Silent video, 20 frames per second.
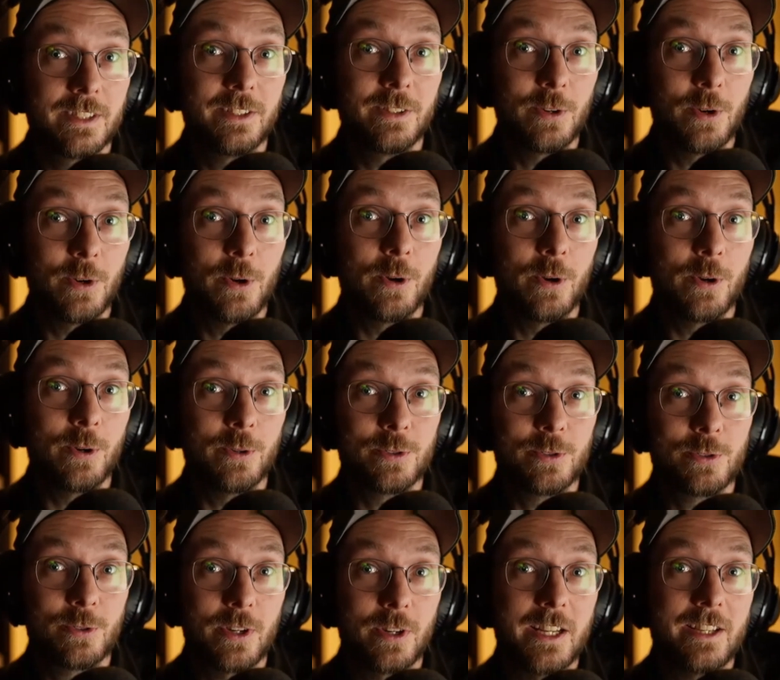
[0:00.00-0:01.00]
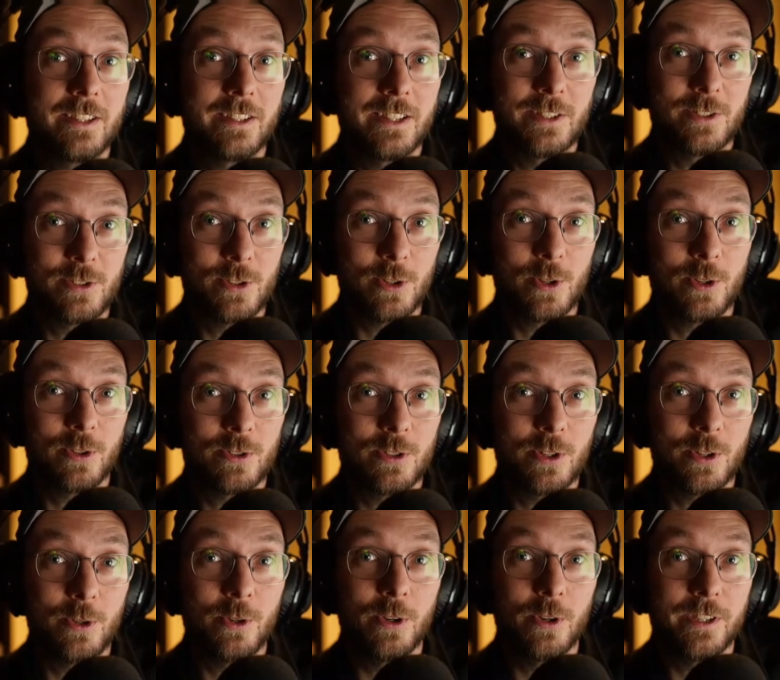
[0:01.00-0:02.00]
Ergo straight and
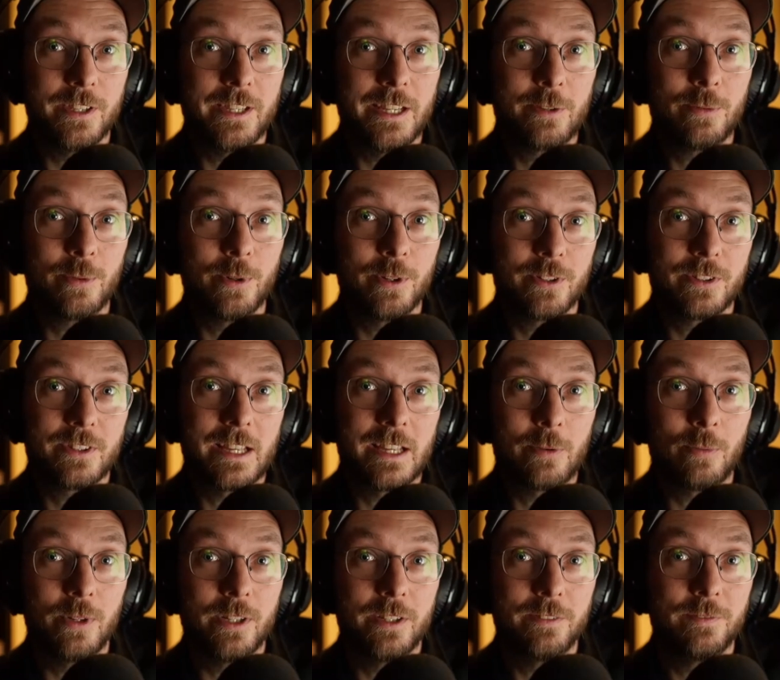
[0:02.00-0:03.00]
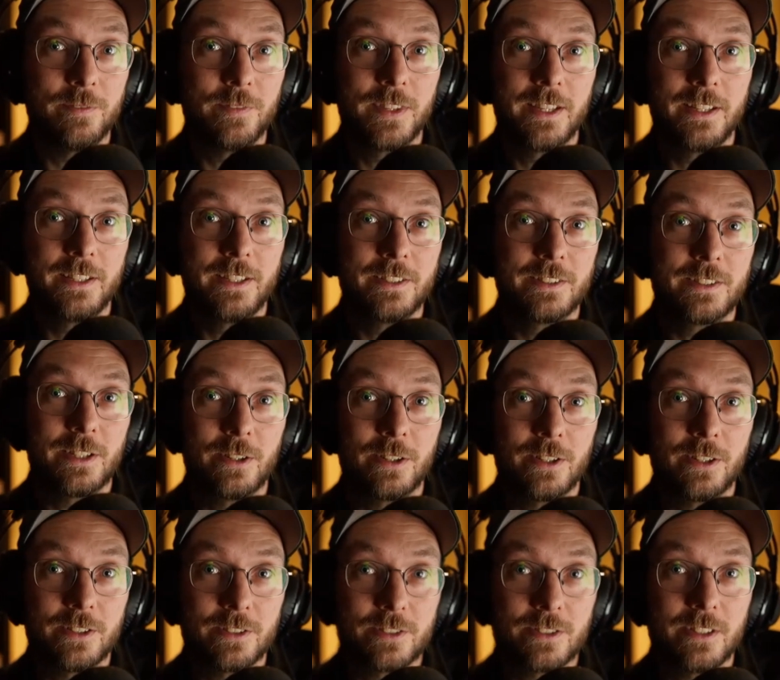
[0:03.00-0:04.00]
secure the network that way.
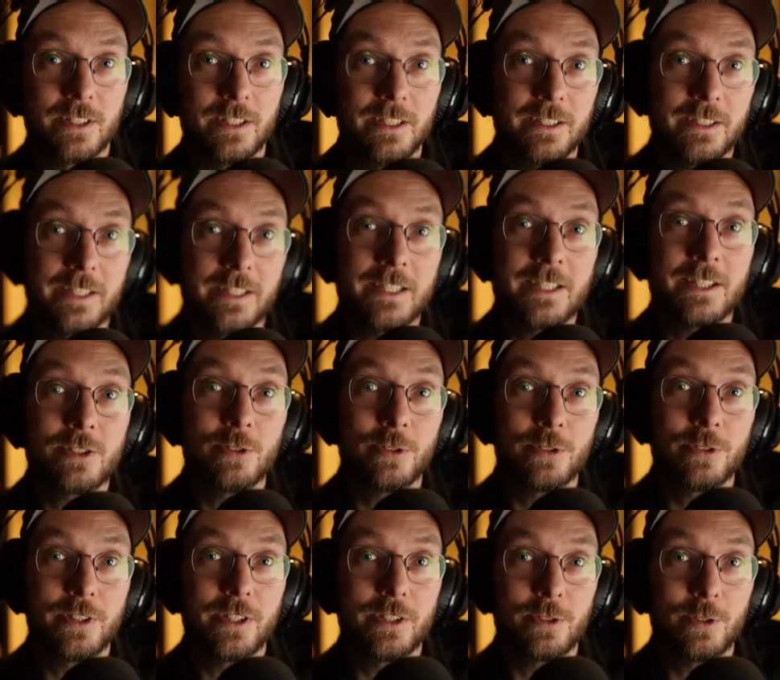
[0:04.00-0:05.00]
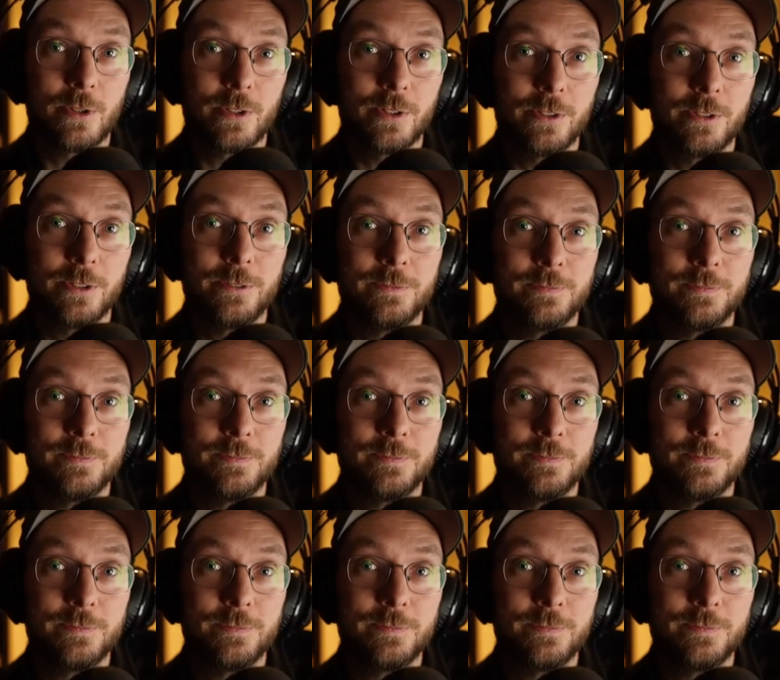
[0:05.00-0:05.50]
There's additional things you can do.